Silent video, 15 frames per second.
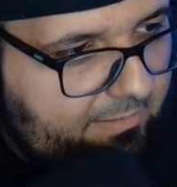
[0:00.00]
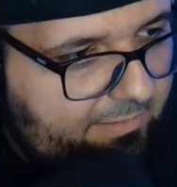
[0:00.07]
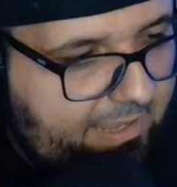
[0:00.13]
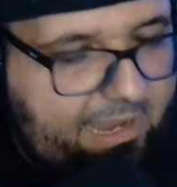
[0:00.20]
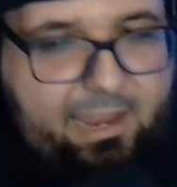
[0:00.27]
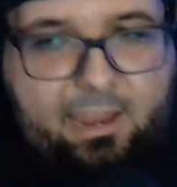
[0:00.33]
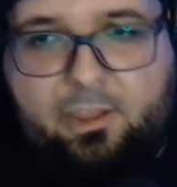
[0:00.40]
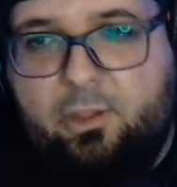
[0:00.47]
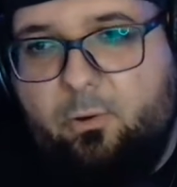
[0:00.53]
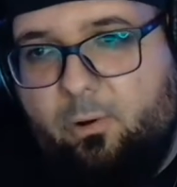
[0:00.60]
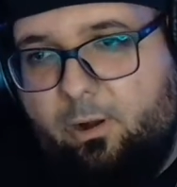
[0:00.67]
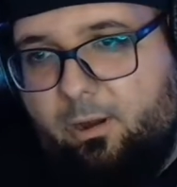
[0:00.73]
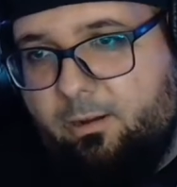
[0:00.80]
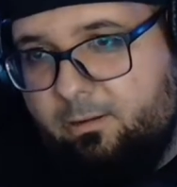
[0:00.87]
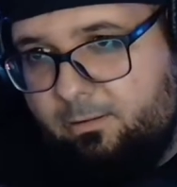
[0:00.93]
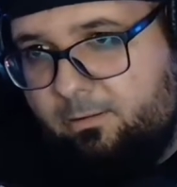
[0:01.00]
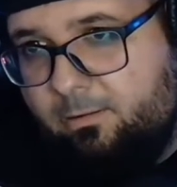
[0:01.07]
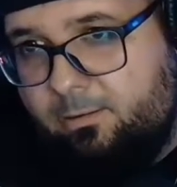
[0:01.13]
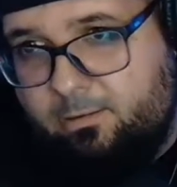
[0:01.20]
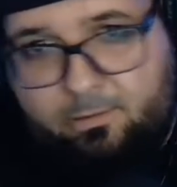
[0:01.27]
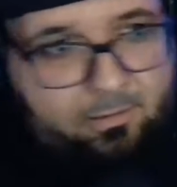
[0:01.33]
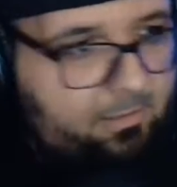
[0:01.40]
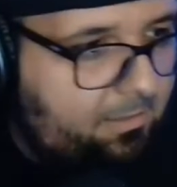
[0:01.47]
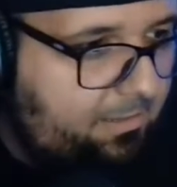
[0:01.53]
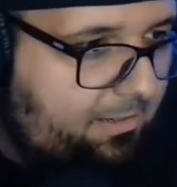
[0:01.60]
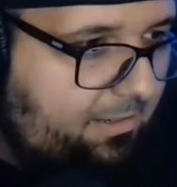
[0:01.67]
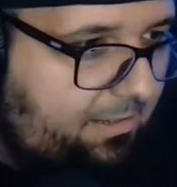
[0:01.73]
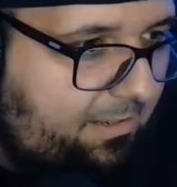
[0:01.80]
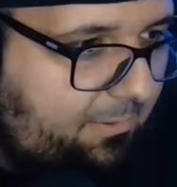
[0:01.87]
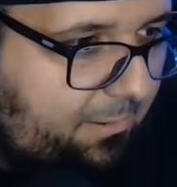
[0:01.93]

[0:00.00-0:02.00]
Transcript: There you are. We